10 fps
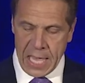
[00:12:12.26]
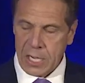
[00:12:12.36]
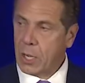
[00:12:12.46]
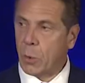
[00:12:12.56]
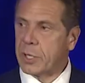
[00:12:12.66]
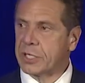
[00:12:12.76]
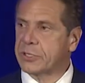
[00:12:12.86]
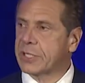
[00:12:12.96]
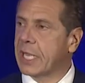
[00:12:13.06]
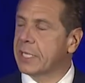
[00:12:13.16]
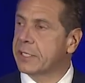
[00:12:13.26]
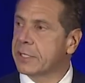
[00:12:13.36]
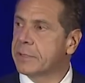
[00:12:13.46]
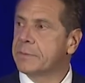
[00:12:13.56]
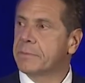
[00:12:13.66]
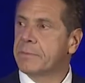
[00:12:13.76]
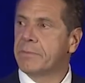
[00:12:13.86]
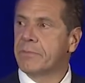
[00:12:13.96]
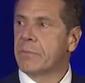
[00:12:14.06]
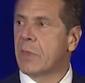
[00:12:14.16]
No other state,
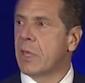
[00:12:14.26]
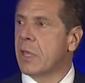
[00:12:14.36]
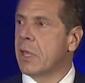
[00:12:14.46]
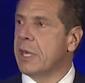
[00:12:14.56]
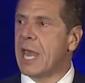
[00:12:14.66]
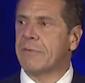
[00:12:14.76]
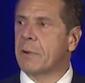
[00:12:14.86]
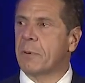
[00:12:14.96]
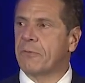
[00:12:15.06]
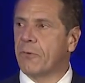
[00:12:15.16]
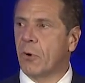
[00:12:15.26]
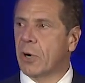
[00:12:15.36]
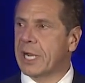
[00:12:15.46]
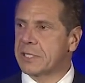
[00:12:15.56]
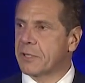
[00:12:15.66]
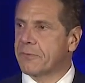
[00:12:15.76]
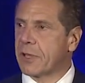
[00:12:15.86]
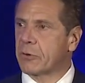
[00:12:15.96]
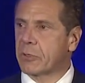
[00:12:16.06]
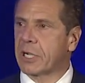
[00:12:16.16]
never before has the
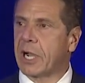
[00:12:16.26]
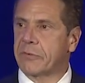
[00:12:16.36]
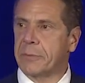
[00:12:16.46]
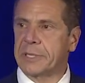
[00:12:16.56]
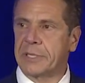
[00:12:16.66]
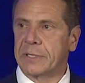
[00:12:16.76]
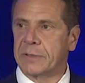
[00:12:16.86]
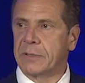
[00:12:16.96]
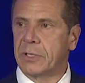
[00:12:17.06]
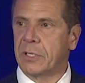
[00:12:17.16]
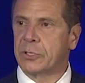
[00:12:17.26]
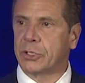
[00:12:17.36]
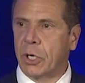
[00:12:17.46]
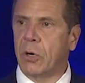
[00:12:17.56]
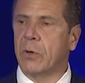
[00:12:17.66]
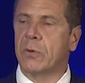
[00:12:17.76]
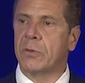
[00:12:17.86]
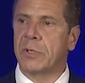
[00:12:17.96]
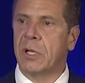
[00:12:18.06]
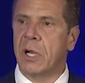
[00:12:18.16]
federal government
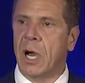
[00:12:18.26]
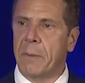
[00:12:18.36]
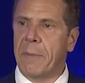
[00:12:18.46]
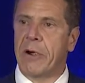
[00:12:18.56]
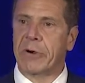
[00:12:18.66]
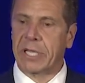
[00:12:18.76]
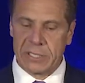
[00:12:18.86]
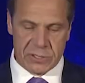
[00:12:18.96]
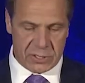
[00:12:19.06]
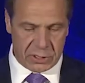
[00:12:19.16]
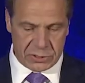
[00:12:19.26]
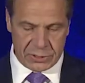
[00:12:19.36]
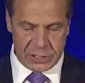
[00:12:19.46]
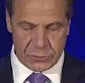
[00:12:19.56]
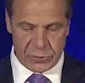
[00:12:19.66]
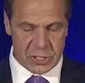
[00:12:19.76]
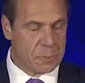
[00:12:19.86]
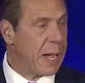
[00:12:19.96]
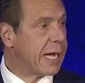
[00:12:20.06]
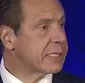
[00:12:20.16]
shown Americans such
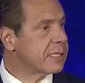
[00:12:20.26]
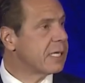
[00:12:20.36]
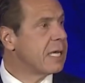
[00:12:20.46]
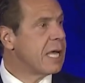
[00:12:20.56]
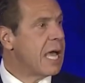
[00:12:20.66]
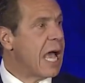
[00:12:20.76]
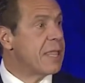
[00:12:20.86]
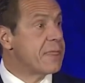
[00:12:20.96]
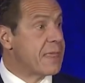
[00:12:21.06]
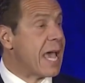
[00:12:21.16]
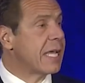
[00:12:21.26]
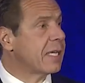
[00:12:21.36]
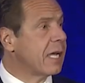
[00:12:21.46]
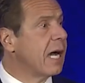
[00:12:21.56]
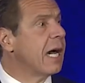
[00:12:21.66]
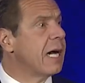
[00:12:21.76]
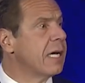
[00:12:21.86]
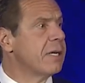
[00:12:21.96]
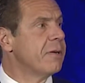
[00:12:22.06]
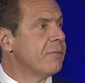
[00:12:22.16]
disrespect. And thank
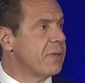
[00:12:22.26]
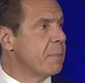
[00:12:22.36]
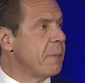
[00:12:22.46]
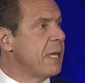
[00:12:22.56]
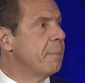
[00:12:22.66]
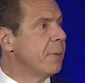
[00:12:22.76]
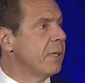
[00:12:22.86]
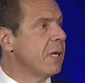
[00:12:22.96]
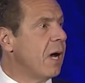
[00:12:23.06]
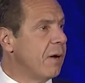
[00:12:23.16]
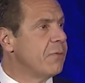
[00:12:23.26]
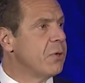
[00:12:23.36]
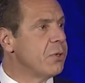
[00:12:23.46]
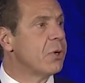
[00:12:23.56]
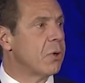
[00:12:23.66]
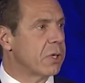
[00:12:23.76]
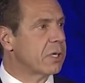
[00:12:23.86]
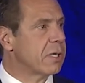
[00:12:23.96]
God for the people of New York.